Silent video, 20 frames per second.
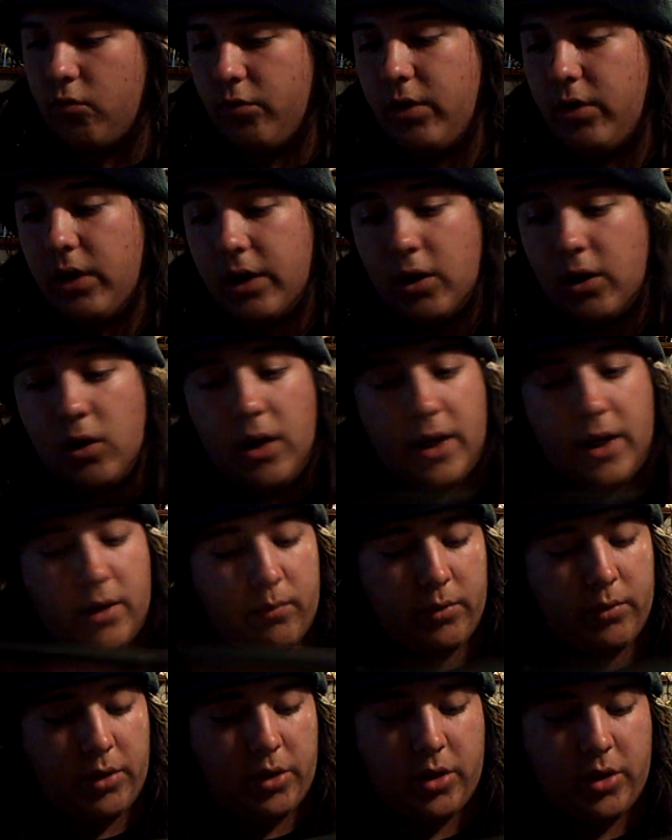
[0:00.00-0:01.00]
Really, all I
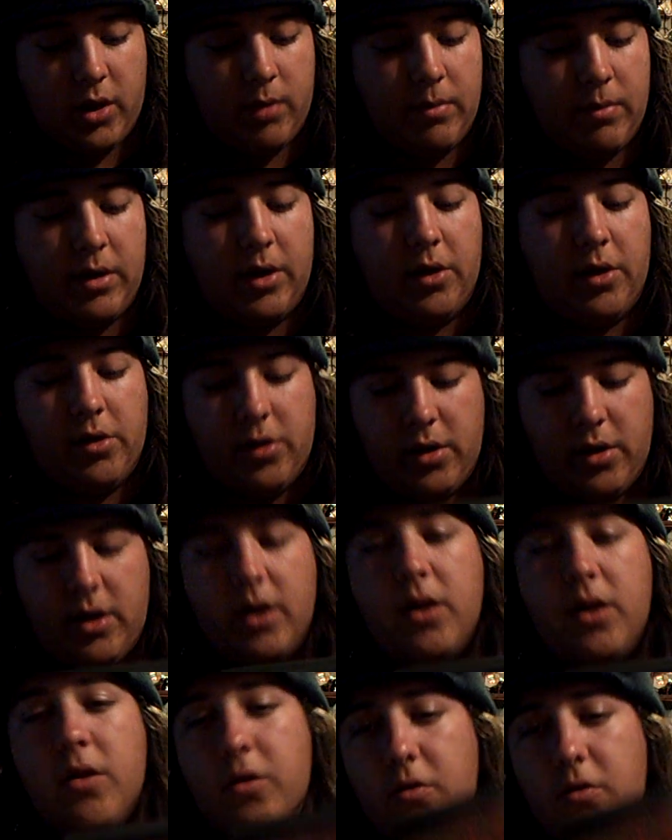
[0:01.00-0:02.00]
can really say about it,
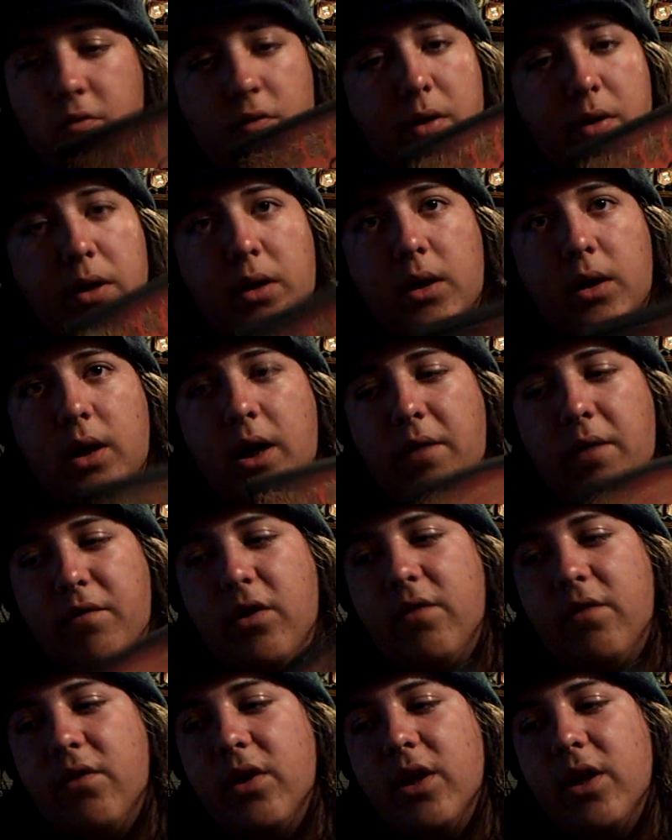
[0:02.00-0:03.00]
it is a great live
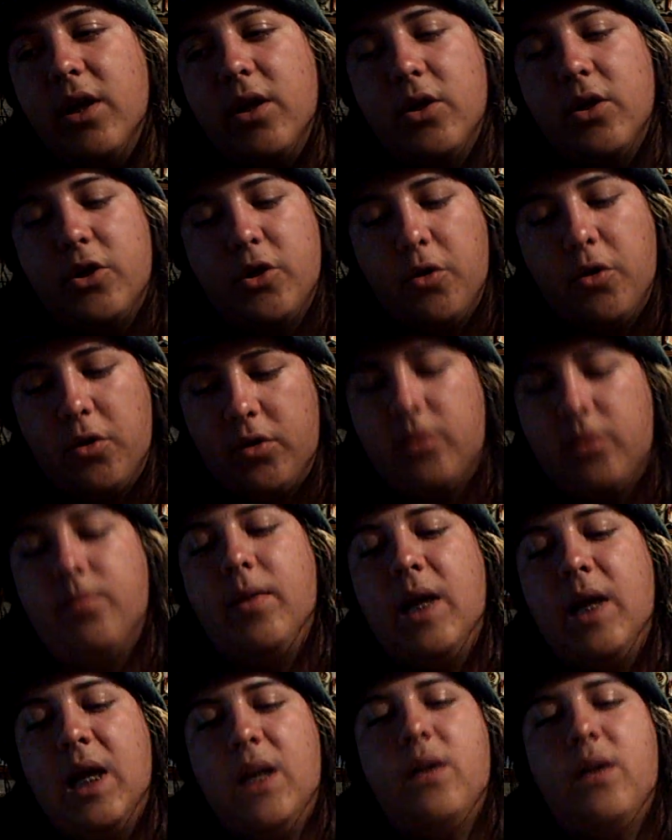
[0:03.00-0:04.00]
DVD. It shows the
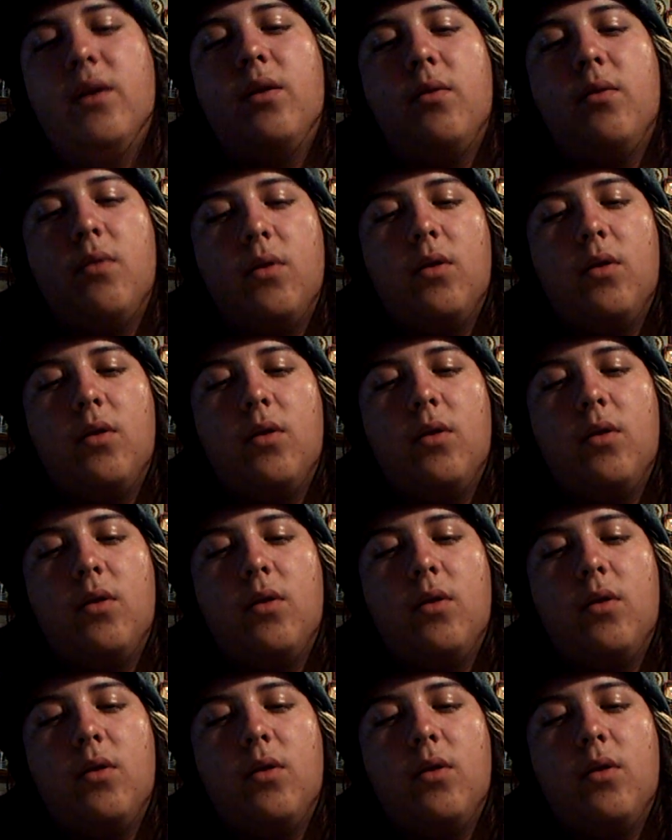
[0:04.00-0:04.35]
band.